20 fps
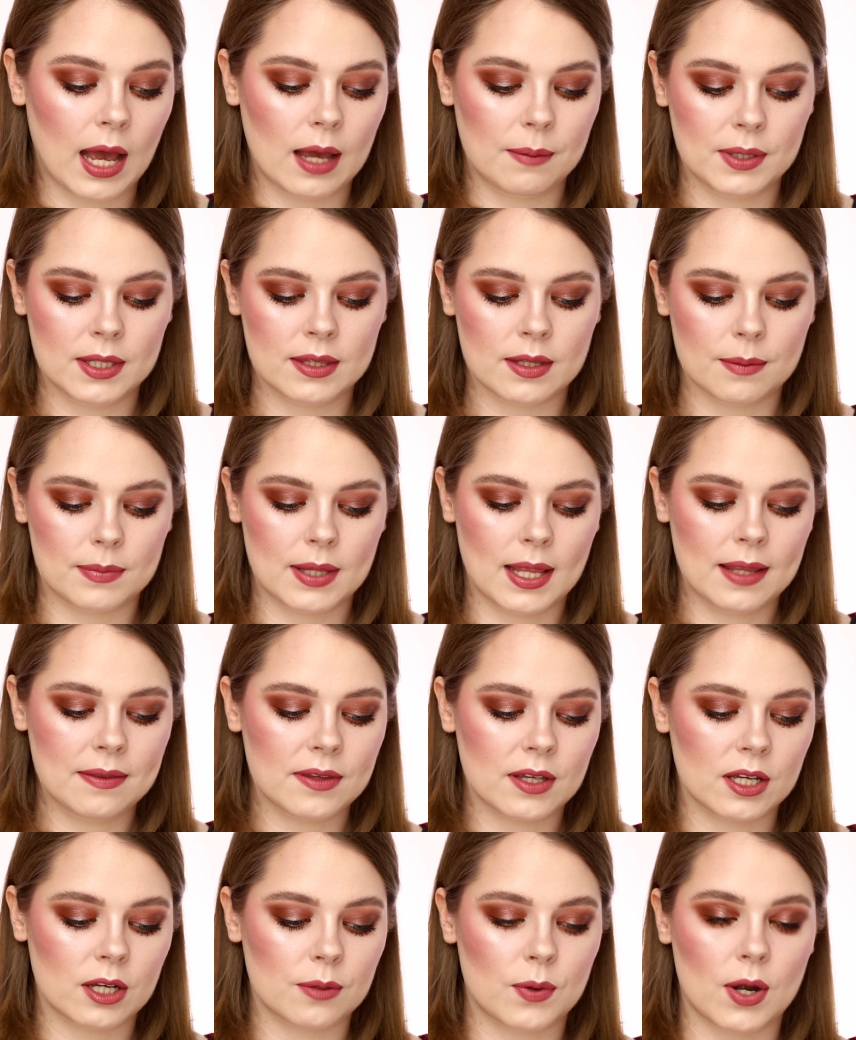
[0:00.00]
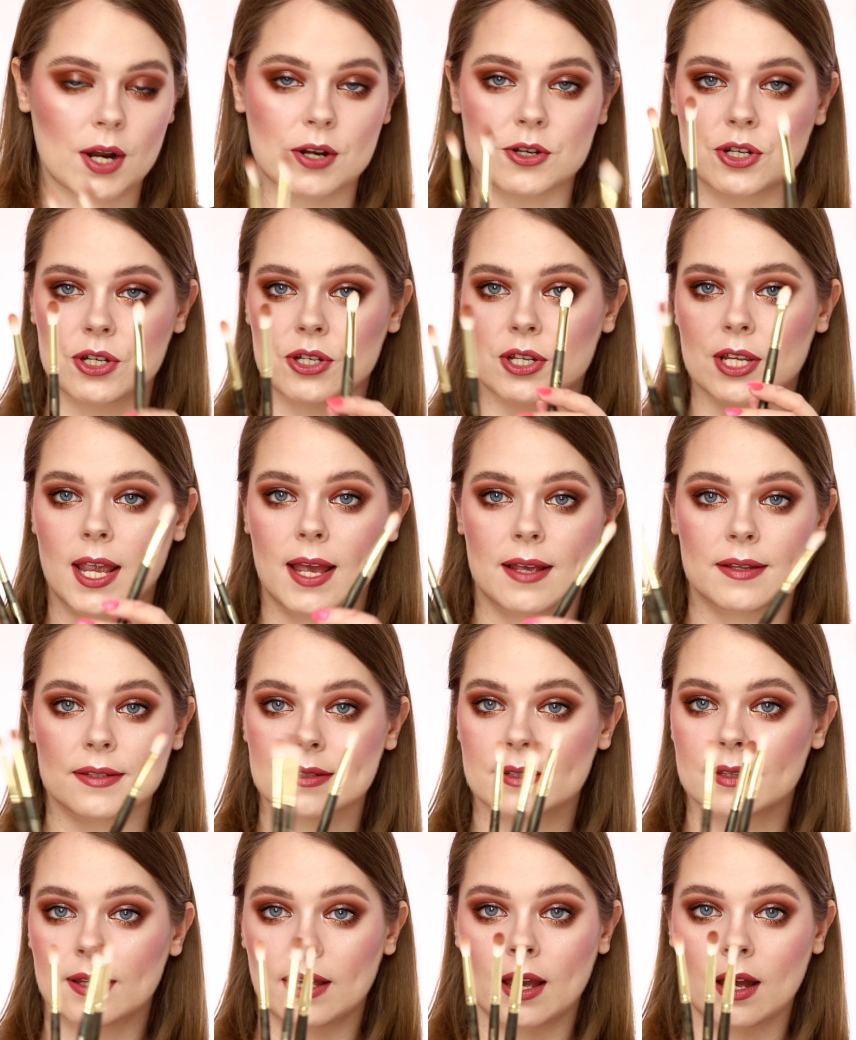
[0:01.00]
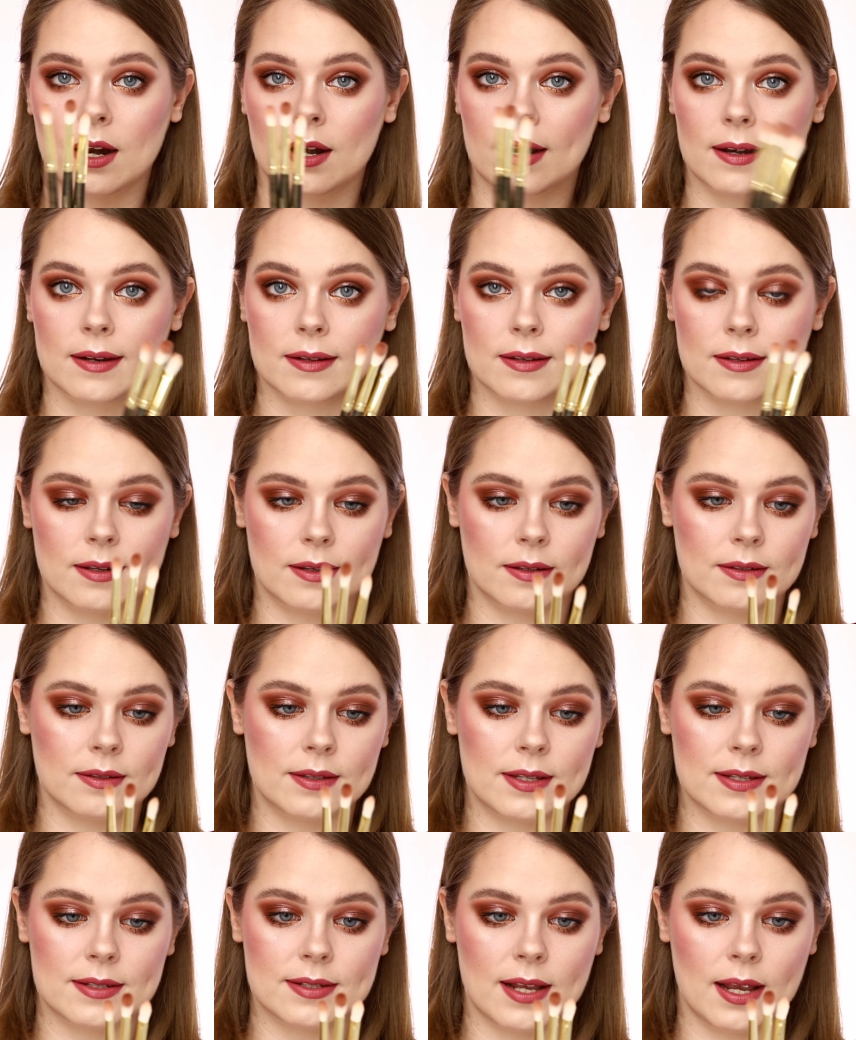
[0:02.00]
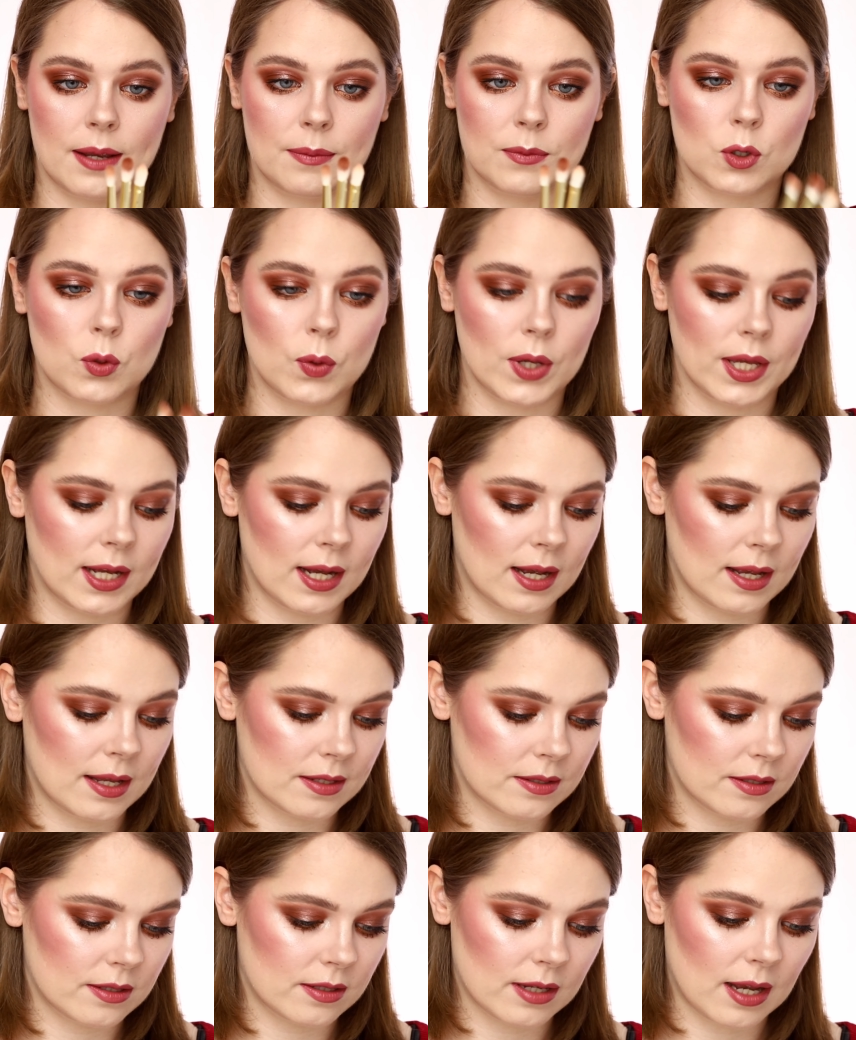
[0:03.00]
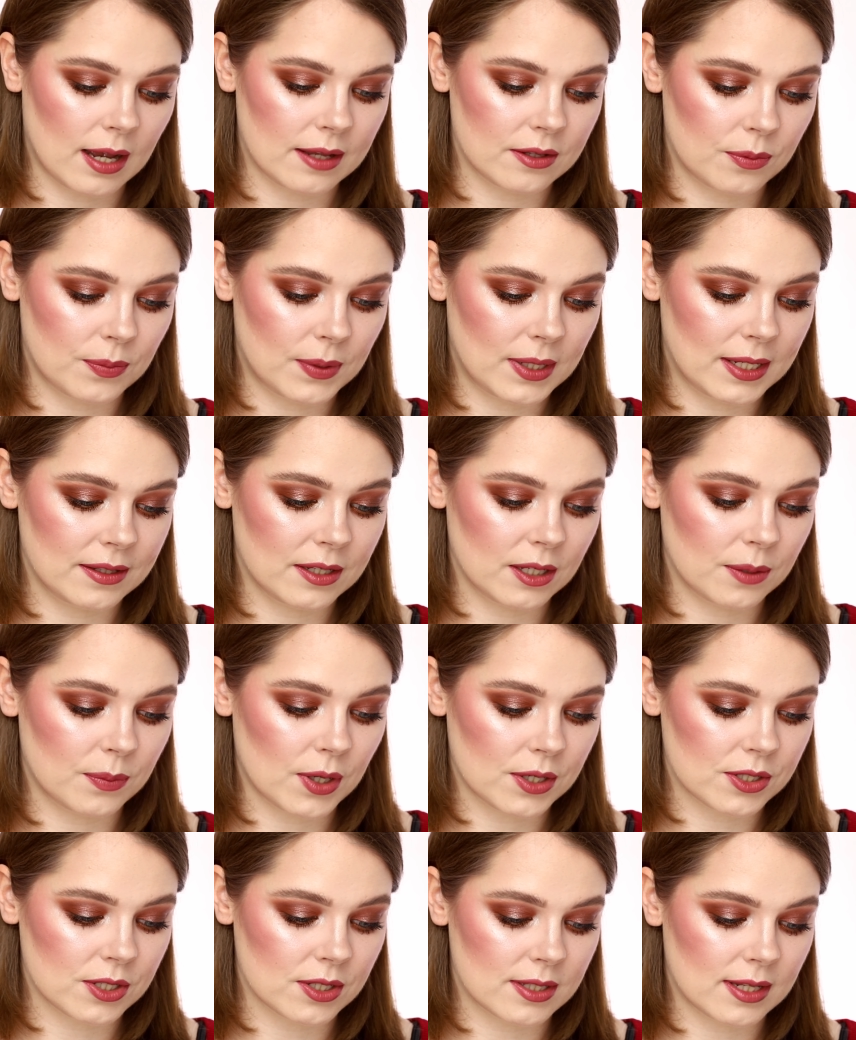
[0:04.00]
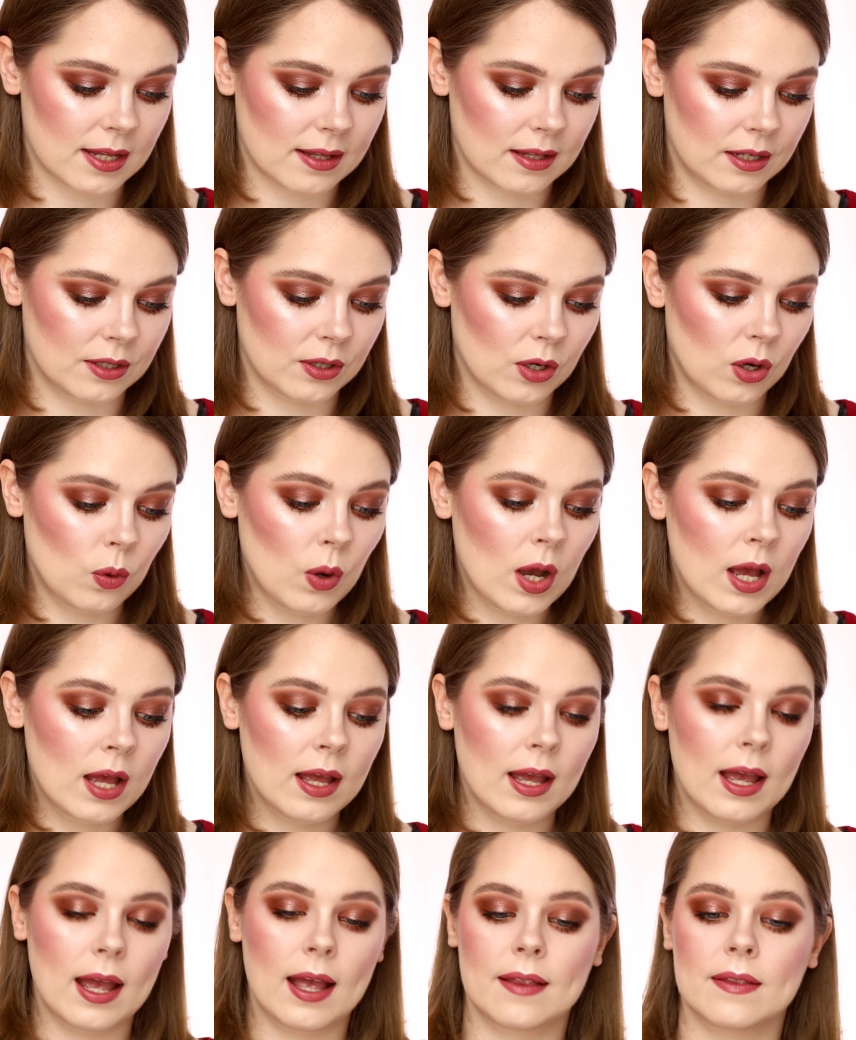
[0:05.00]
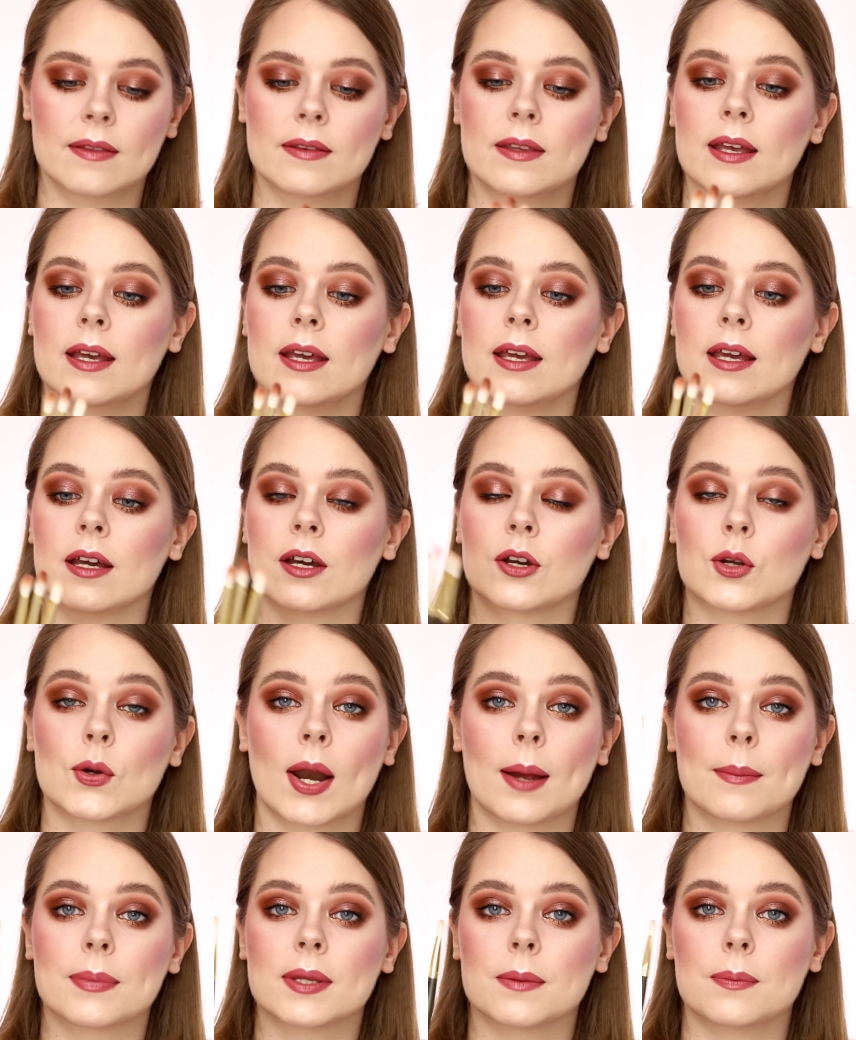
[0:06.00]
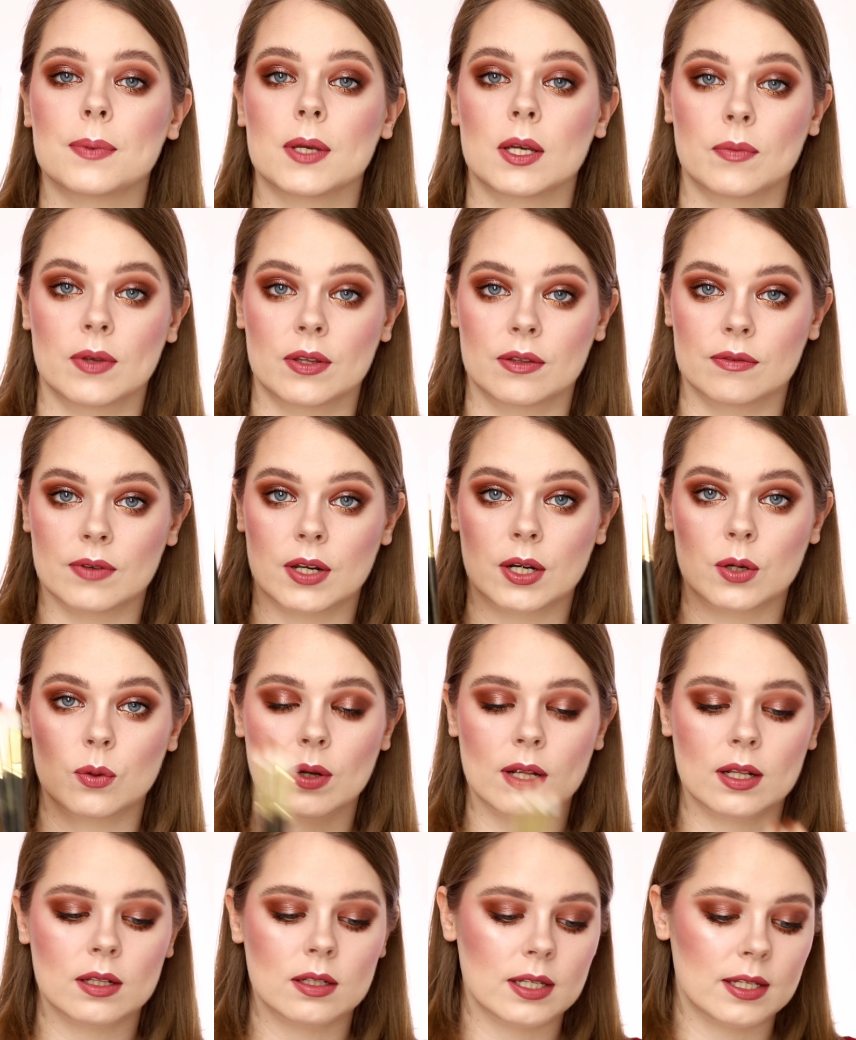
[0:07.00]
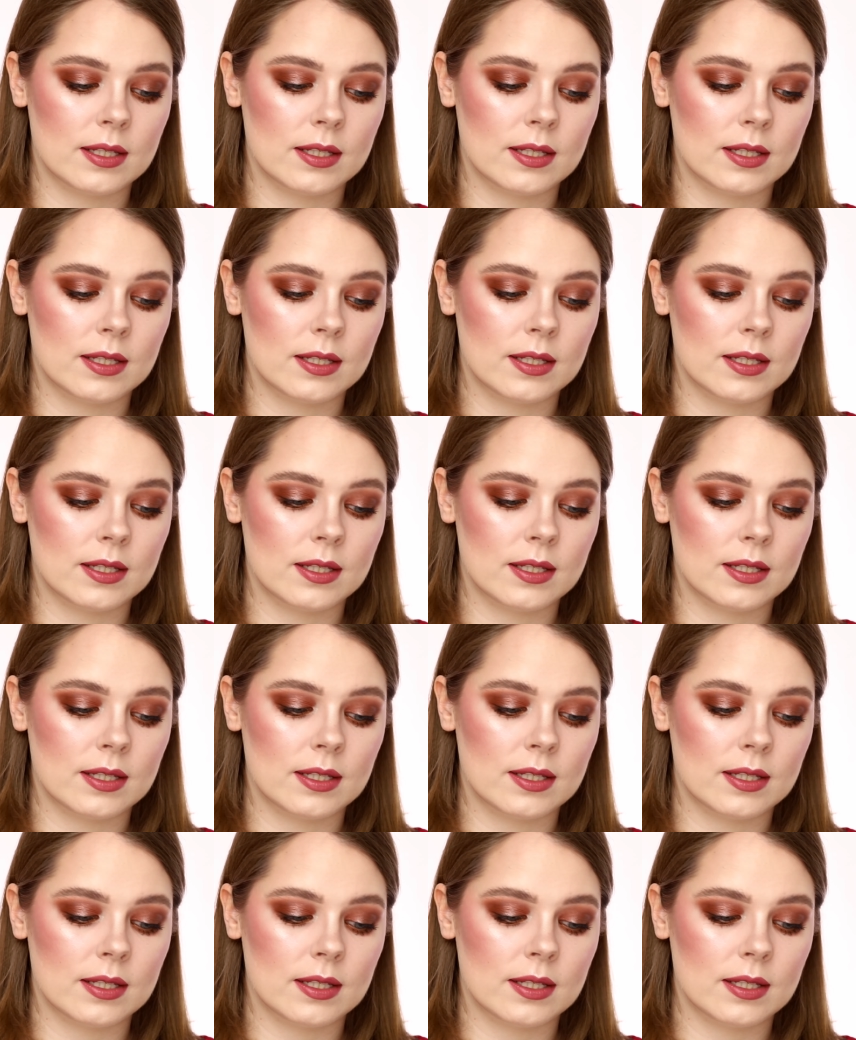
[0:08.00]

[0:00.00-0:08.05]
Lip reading: I mean, the blending brushes, yes, they are the same quick as other blending brushes that I know, and they grab the pigment very well.